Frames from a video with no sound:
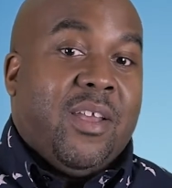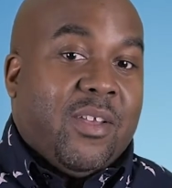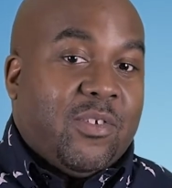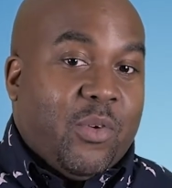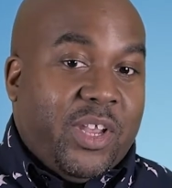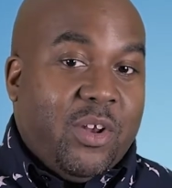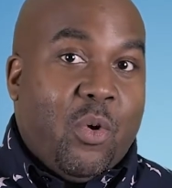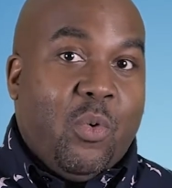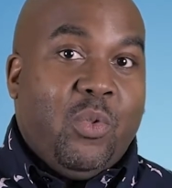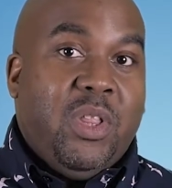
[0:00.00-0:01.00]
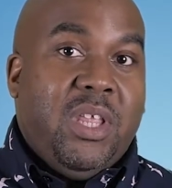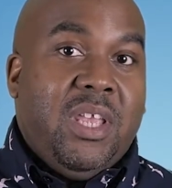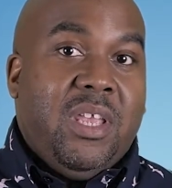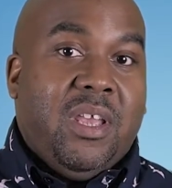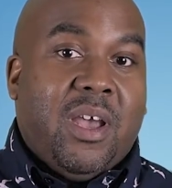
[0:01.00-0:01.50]
So I can
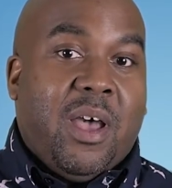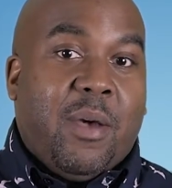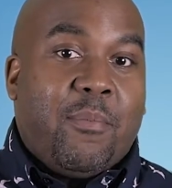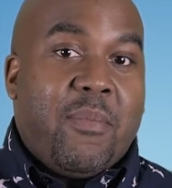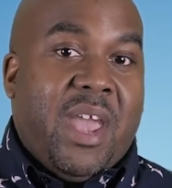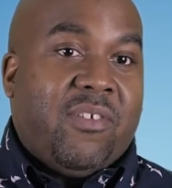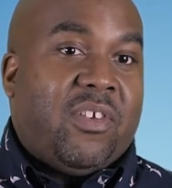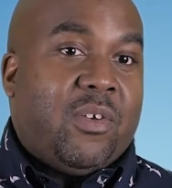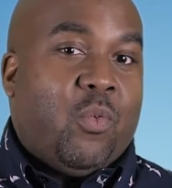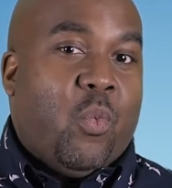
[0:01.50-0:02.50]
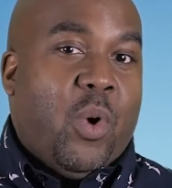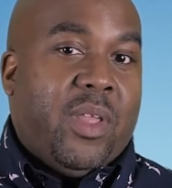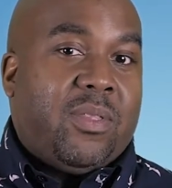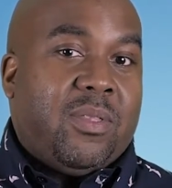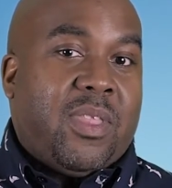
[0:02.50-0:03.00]
only imagine
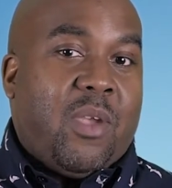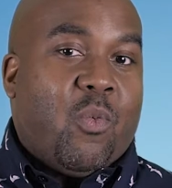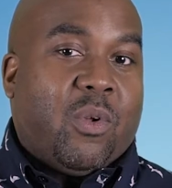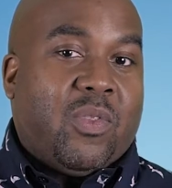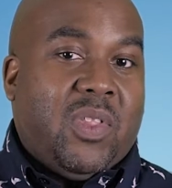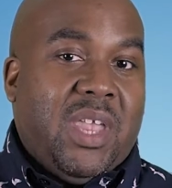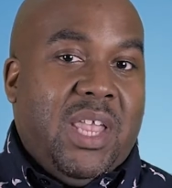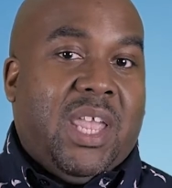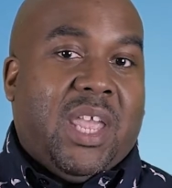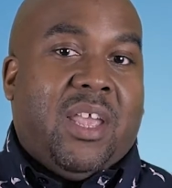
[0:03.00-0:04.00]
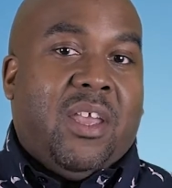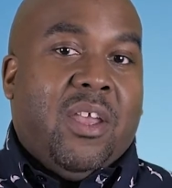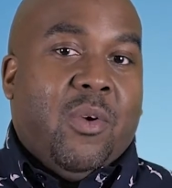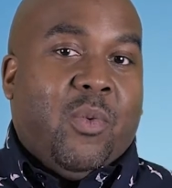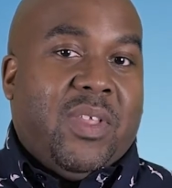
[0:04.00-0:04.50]
what they were thinking
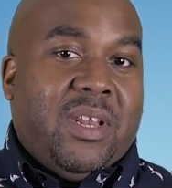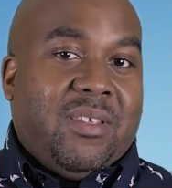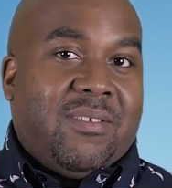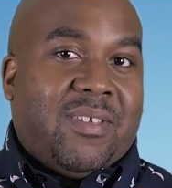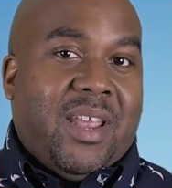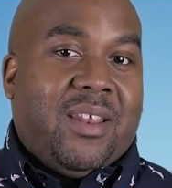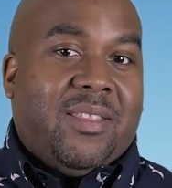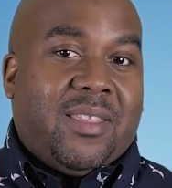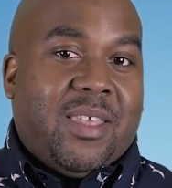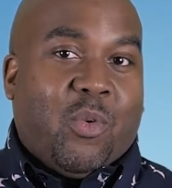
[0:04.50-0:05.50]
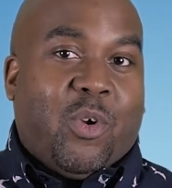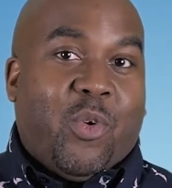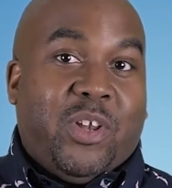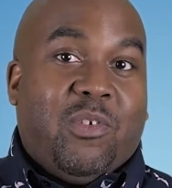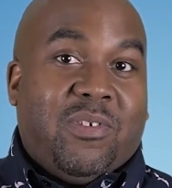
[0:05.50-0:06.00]
when they decided that they were
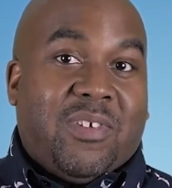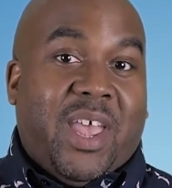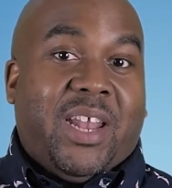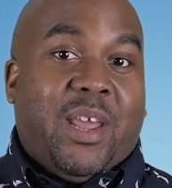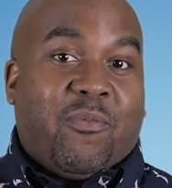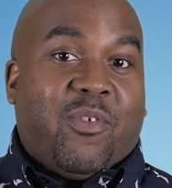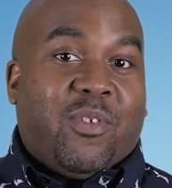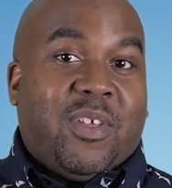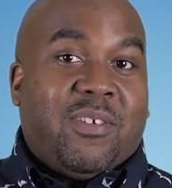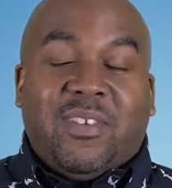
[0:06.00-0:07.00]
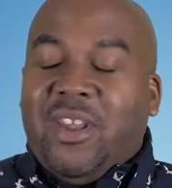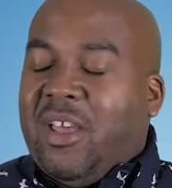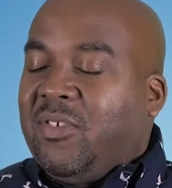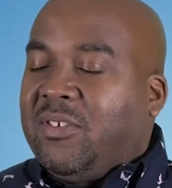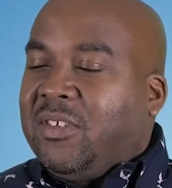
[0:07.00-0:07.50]
going to sign up for this. And
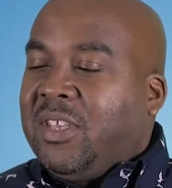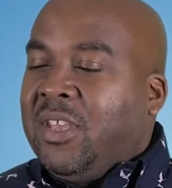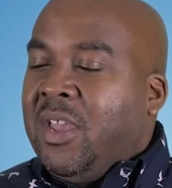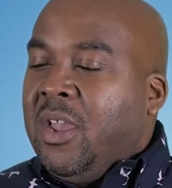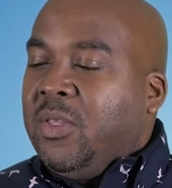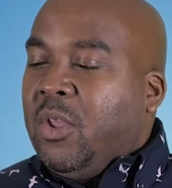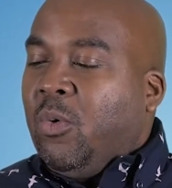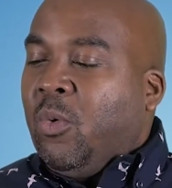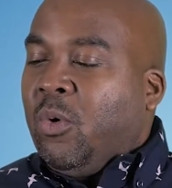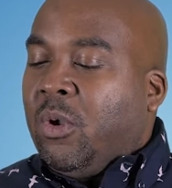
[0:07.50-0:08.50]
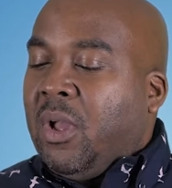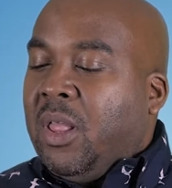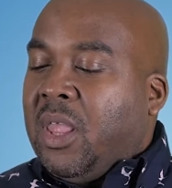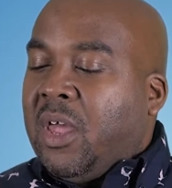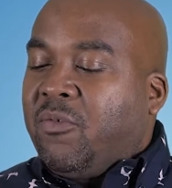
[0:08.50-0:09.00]
obviously, there were a
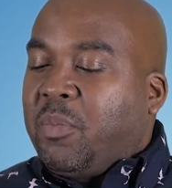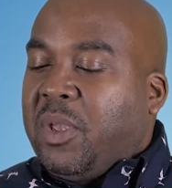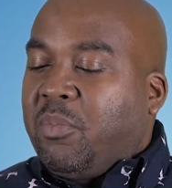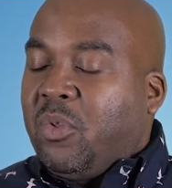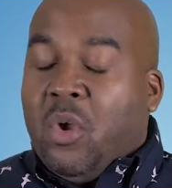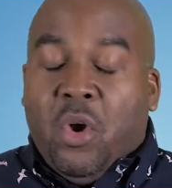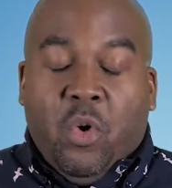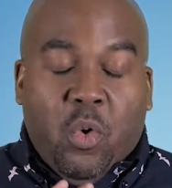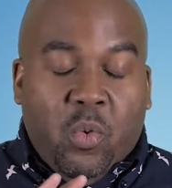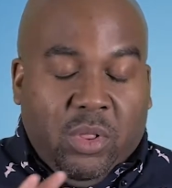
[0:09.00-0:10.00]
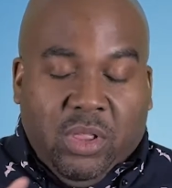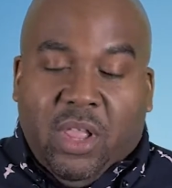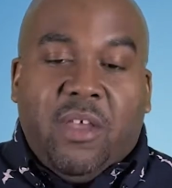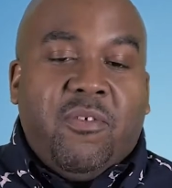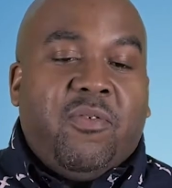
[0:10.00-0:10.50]
lot of people who
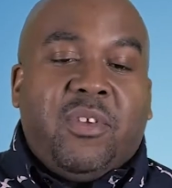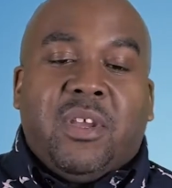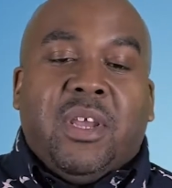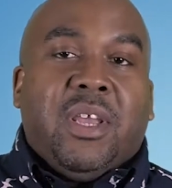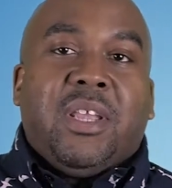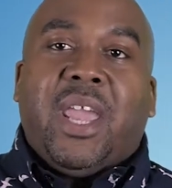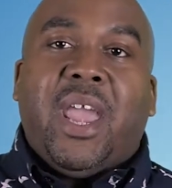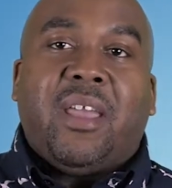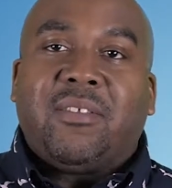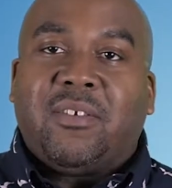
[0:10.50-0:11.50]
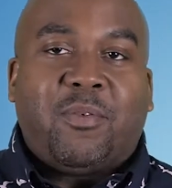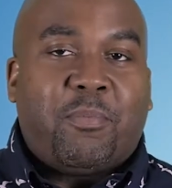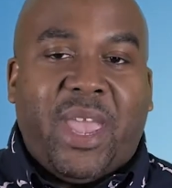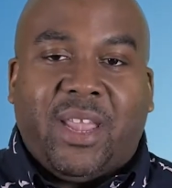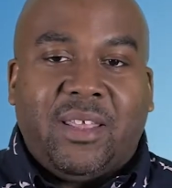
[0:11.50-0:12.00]
loved Cats
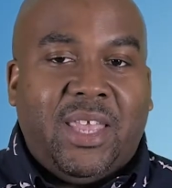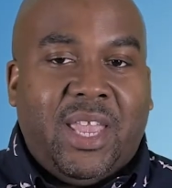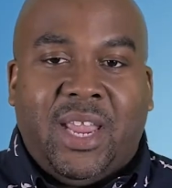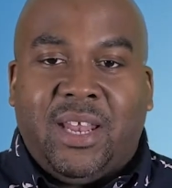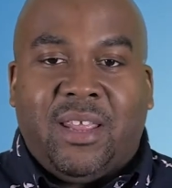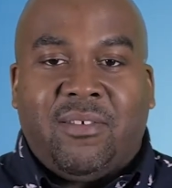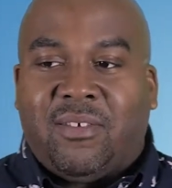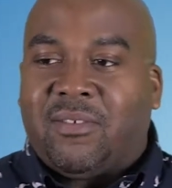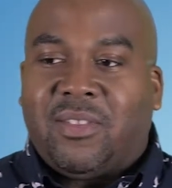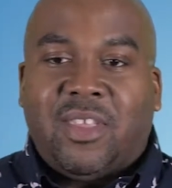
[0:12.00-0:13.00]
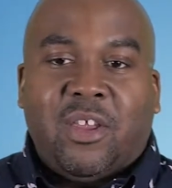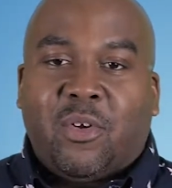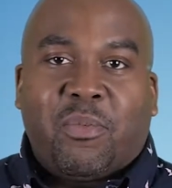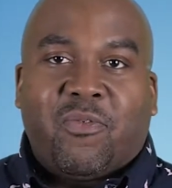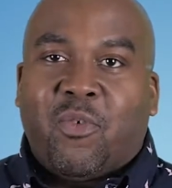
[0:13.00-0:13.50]
back in the 80s as a
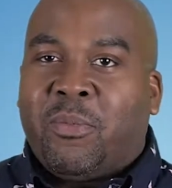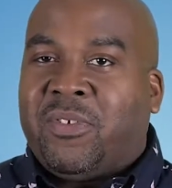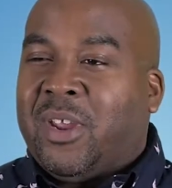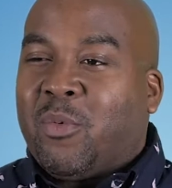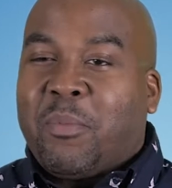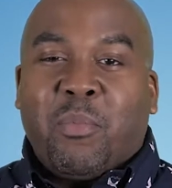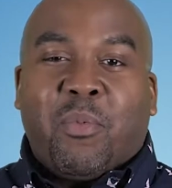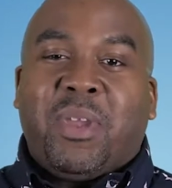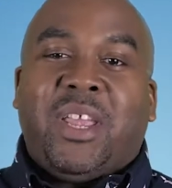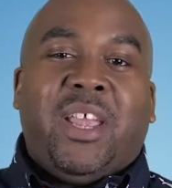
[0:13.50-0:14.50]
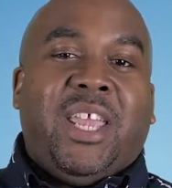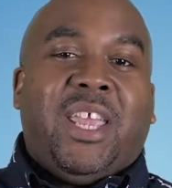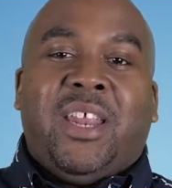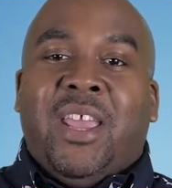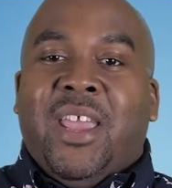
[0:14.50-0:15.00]
theater performance, and I remember being a
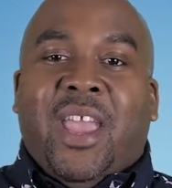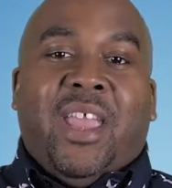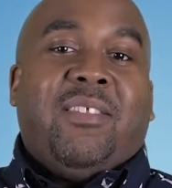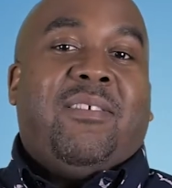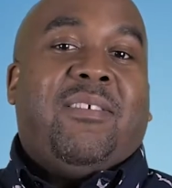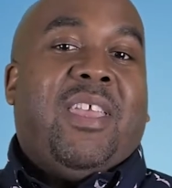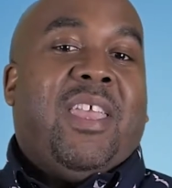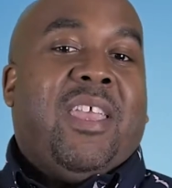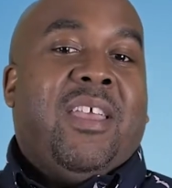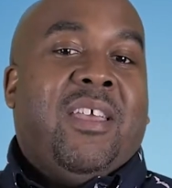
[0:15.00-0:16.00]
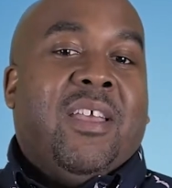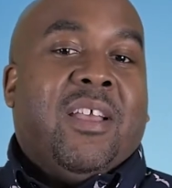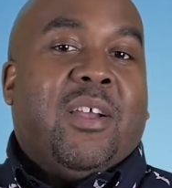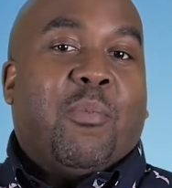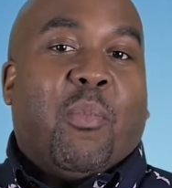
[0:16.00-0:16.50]
kid and seeing
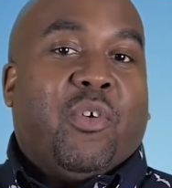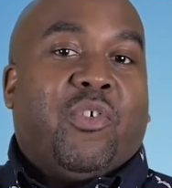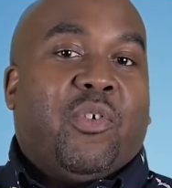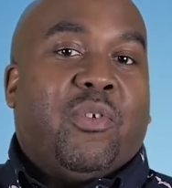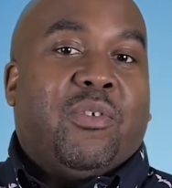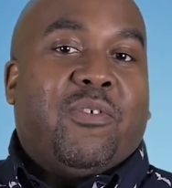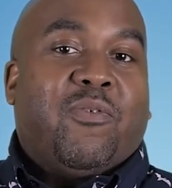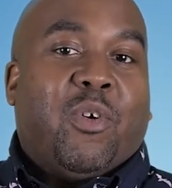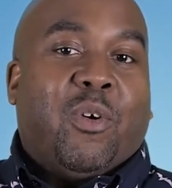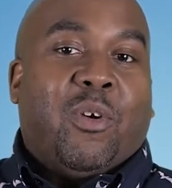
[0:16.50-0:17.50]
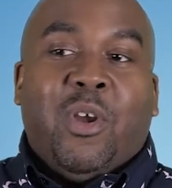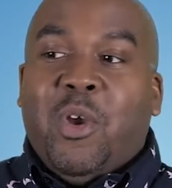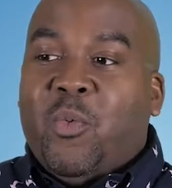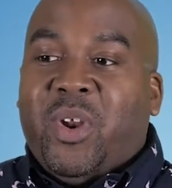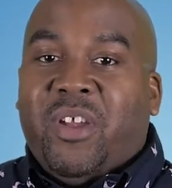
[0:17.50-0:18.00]
commercials for
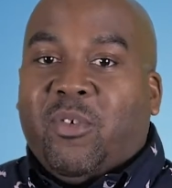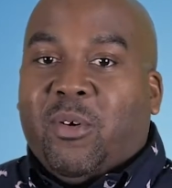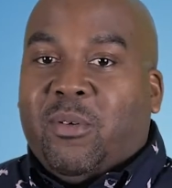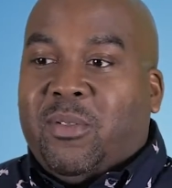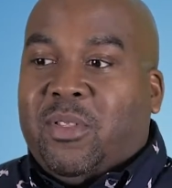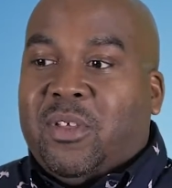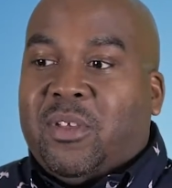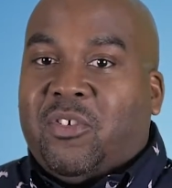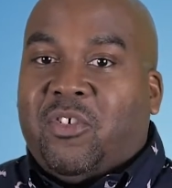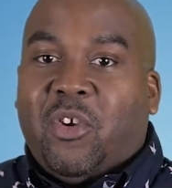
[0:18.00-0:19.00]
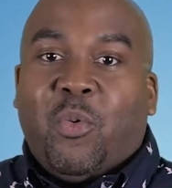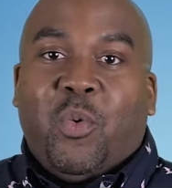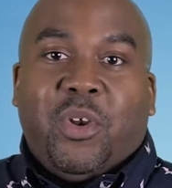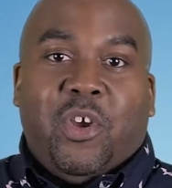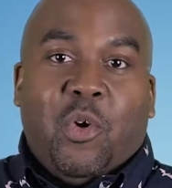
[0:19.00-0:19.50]
whenever the show
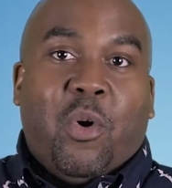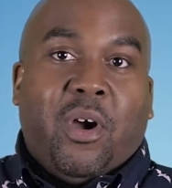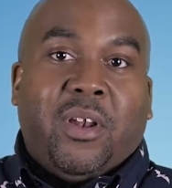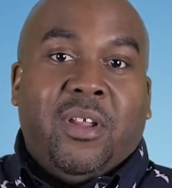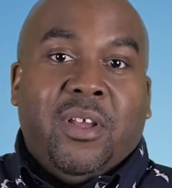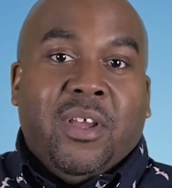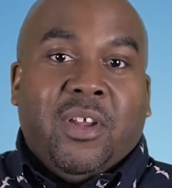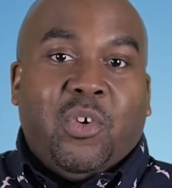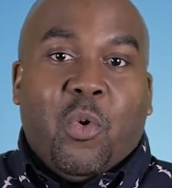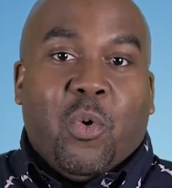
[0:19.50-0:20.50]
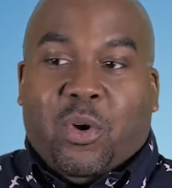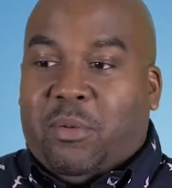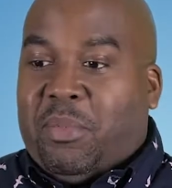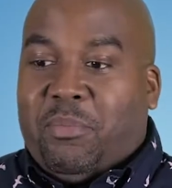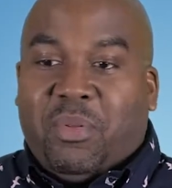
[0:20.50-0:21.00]
would go on tour
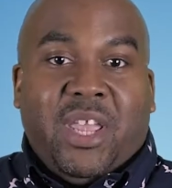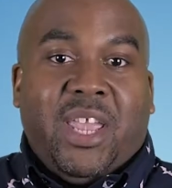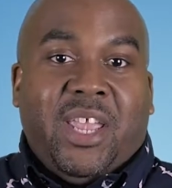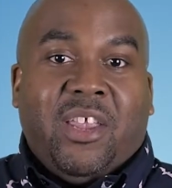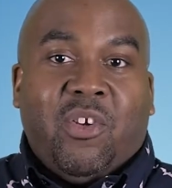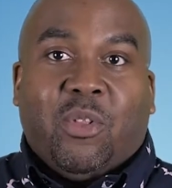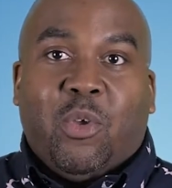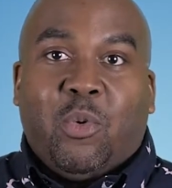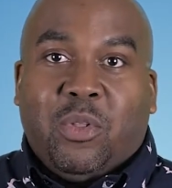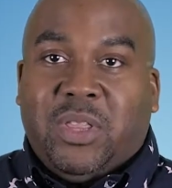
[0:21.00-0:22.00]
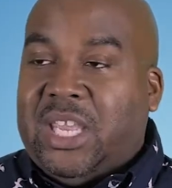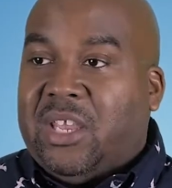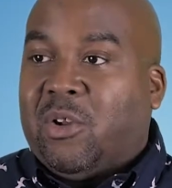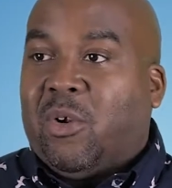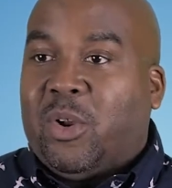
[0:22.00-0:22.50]
and be playing in your local
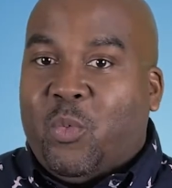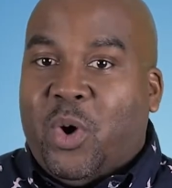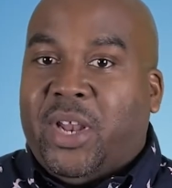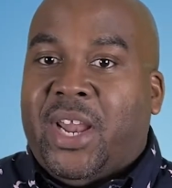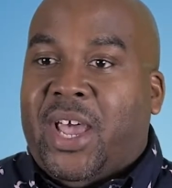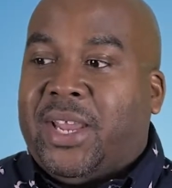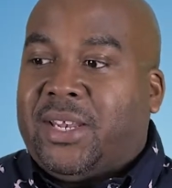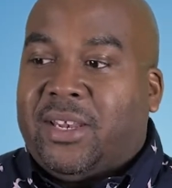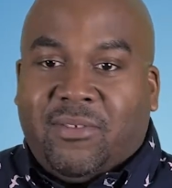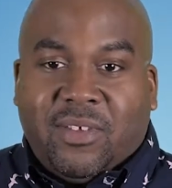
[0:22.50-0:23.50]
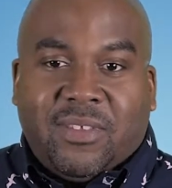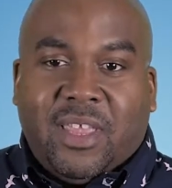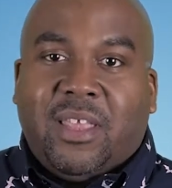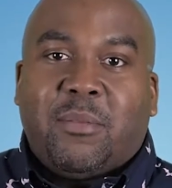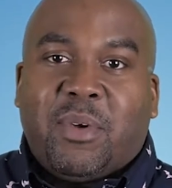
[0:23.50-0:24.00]
theater and whatnot, and just
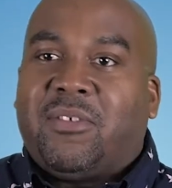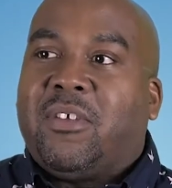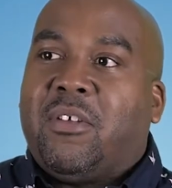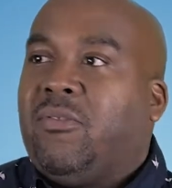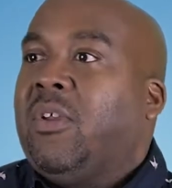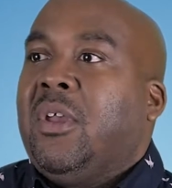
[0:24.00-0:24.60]
thinking to myself,